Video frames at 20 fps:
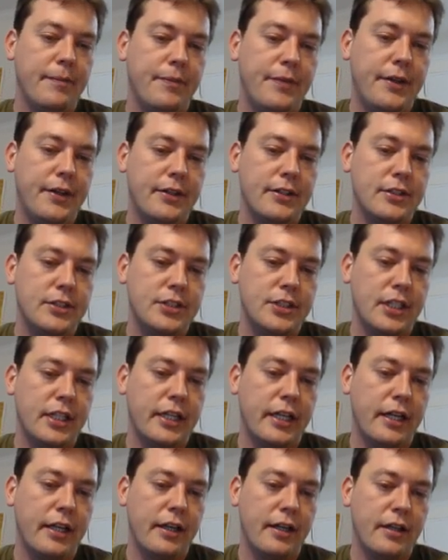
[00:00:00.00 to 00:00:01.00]
there's
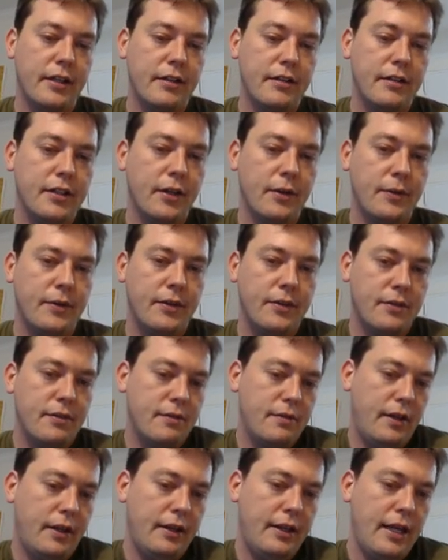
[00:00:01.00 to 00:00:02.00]

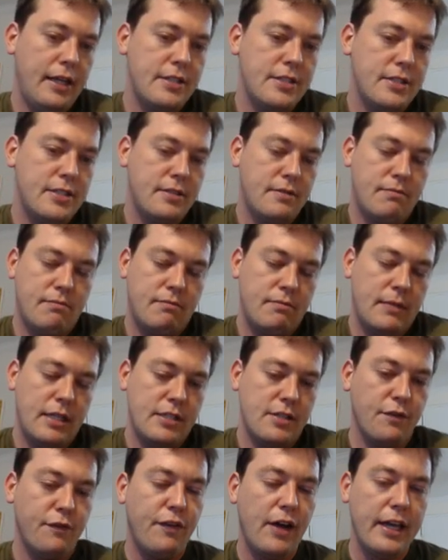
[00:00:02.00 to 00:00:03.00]
that's
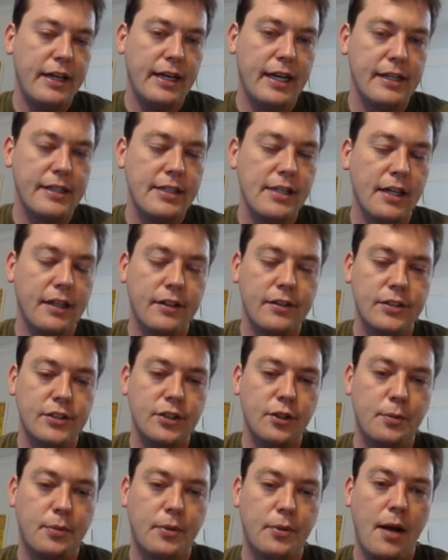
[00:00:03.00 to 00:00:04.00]
a fine idea. There's
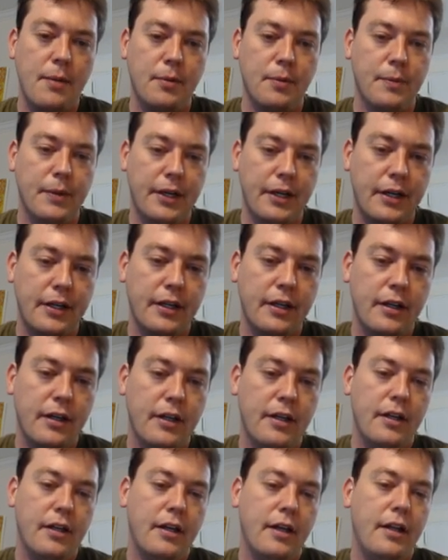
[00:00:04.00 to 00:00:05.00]
no problem there.
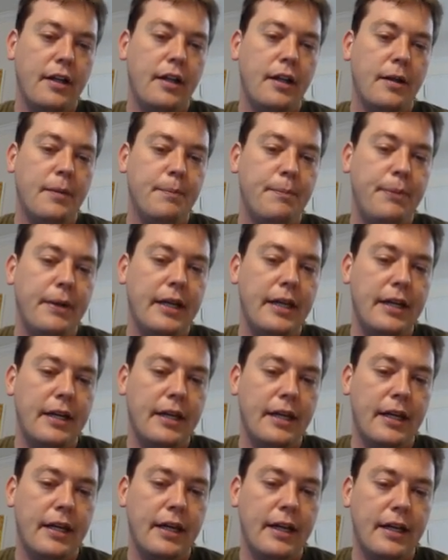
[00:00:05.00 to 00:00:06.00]

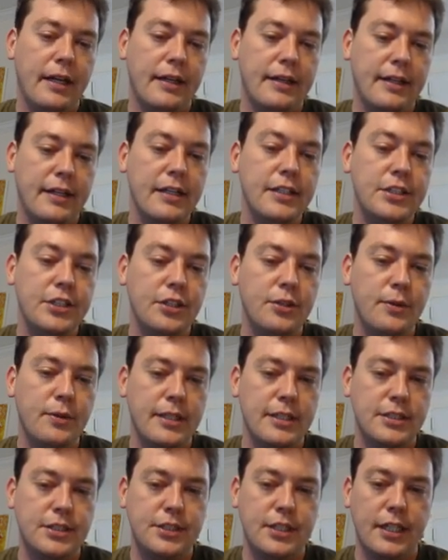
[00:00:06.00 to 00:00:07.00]
But the issue
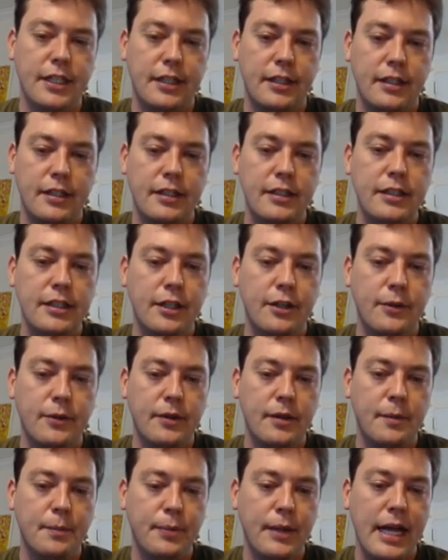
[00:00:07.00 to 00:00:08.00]
is that
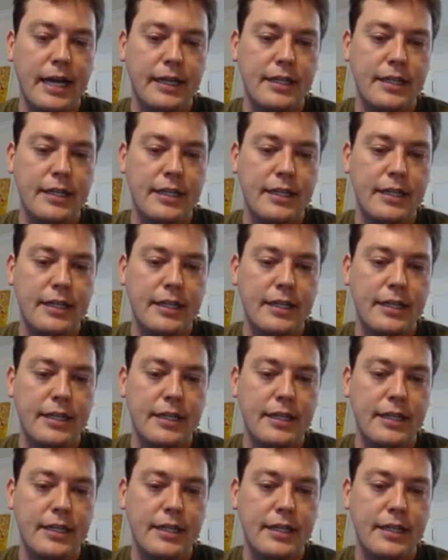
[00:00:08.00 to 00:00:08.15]
the black